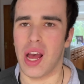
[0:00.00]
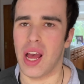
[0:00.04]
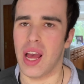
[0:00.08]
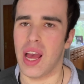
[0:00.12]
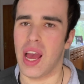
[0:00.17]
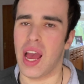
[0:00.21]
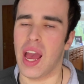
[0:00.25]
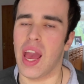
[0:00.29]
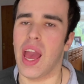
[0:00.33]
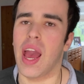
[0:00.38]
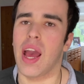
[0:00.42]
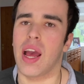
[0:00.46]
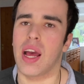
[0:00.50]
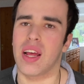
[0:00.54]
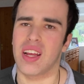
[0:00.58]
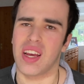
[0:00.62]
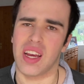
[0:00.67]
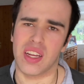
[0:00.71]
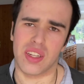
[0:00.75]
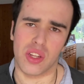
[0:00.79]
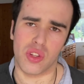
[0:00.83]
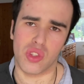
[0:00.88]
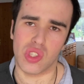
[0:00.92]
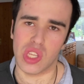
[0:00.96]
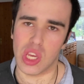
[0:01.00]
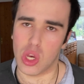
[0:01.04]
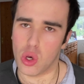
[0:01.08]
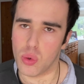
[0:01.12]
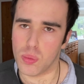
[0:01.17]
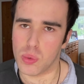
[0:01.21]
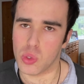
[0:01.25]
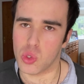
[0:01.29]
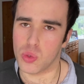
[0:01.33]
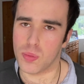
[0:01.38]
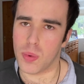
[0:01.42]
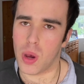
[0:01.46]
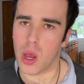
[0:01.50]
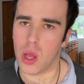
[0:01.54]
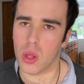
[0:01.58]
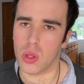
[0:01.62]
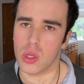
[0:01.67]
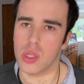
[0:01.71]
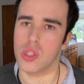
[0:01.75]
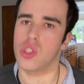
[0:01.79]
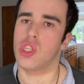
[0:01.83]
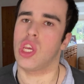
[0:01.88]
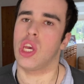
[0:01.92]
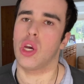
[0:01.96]
Uh, I, ha I had a terrible smile,
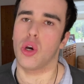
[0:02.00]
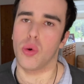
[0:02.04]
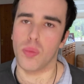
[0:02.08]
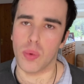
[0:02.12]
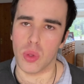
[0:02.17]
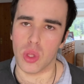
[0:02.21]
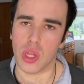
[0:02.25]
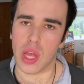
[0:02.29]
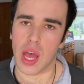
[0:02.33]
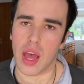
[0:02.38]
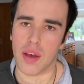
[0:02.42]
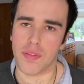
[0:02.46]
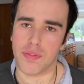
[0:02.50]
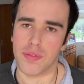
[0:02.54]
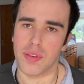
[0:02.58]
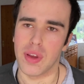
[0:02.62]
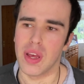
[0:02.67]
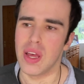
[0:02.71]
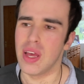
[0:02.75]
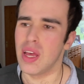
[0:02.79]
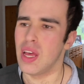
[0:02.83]
a terrible laugh.